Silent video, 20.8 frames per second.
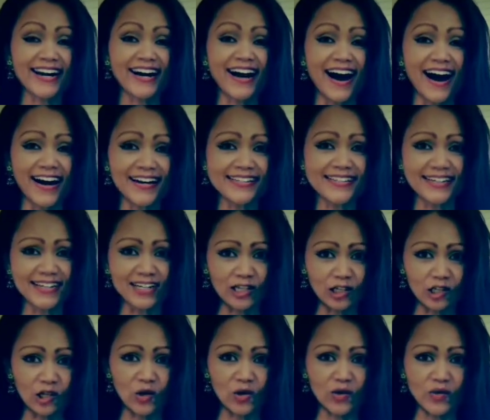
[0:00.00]
God's
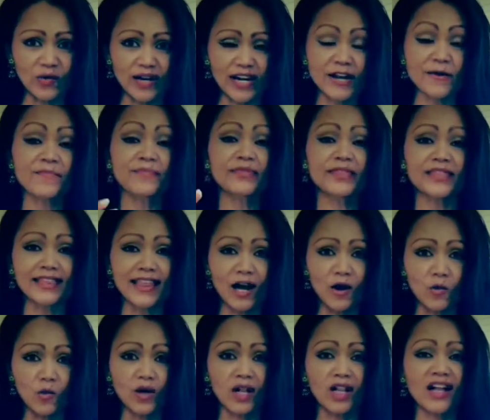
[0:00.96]
glory
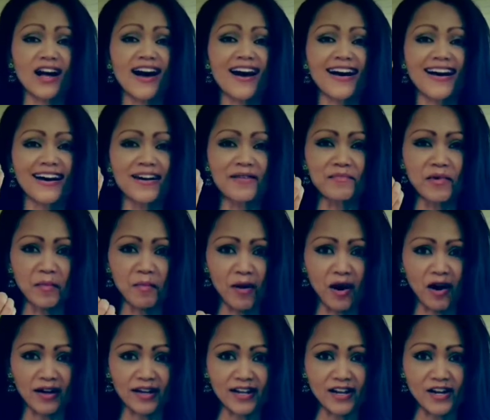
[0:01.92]
that will come
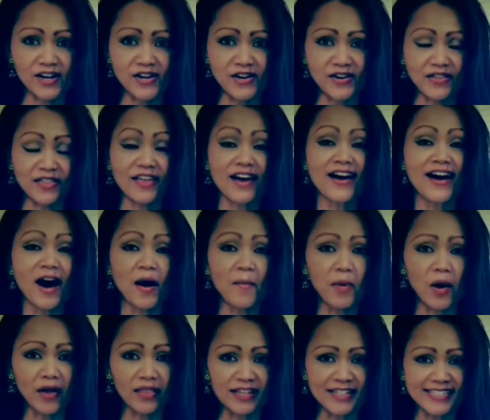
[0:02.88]
upon the earth,
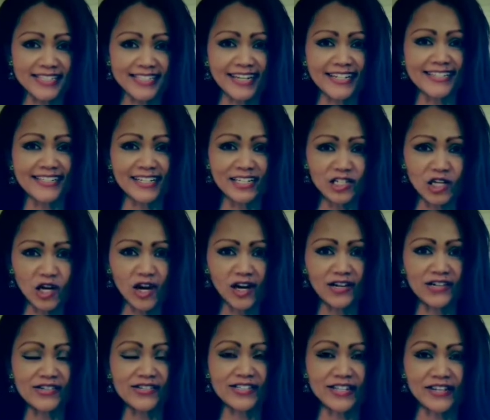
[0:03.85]
upon the sons and
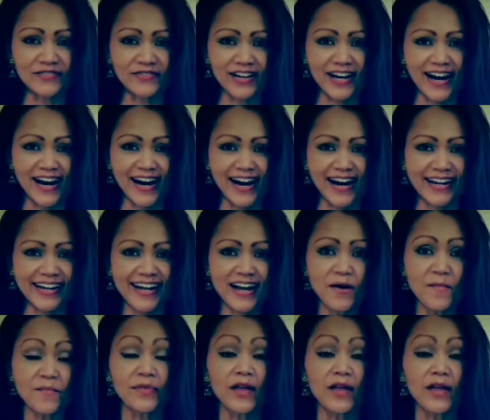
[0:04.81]
daughters of God